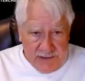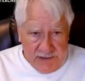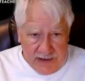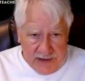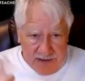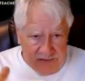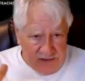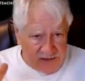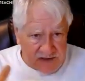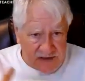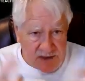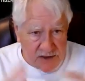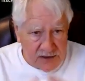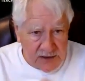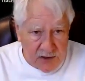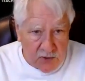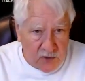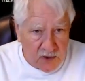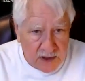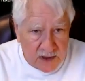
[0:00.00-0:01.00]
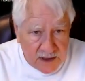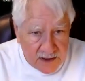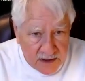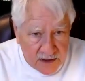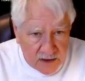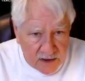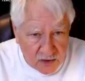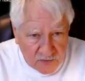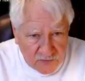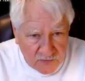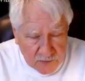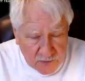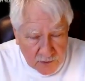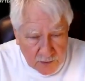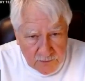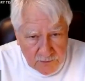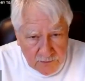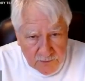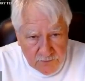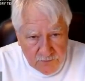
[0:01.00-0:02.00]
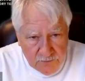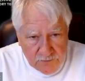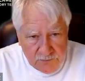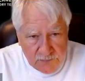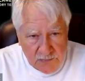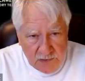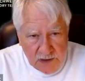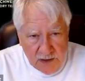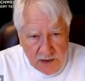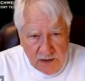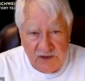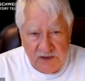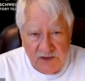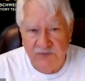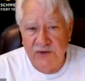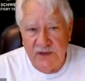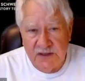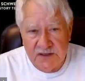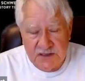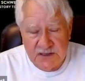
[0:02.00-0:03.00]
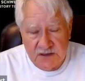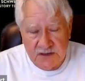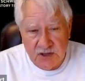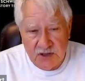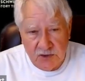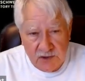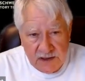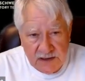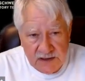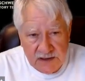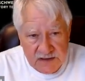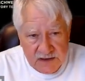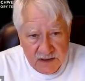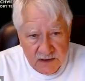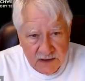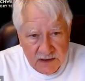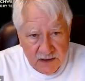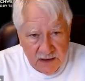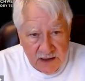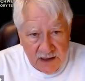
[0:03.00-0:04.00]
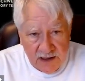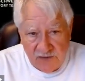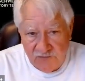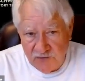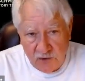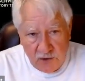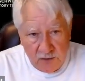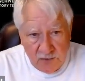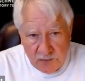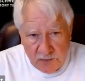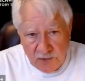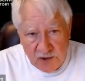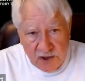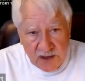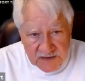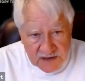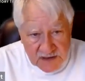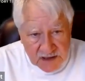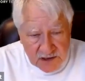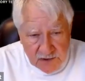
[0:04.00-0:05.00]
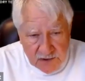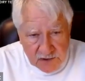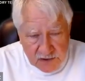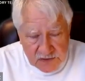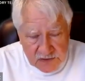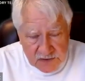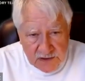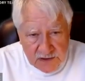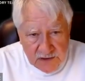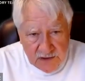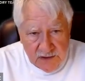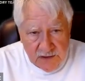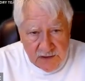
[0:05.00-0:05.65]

I'm just telling you what I hear from defense attorneys and former prosecutors.